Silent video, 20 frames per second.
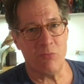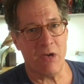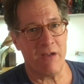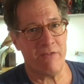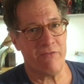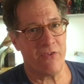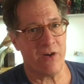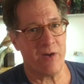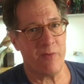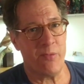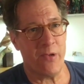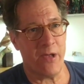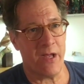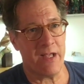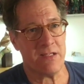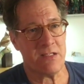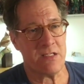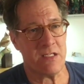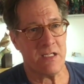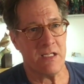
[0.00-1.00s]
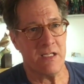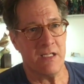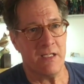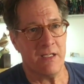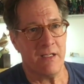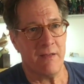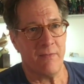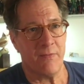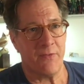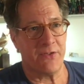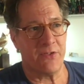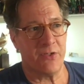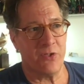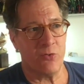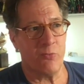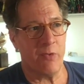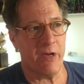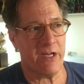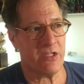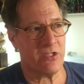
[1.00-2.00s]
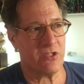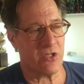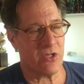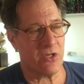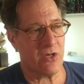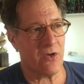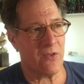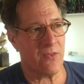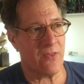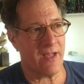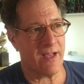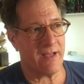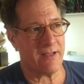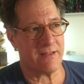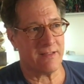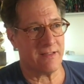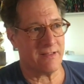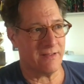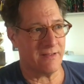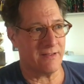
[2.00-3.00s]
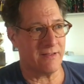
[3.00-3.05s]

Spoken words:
my very best to make sure that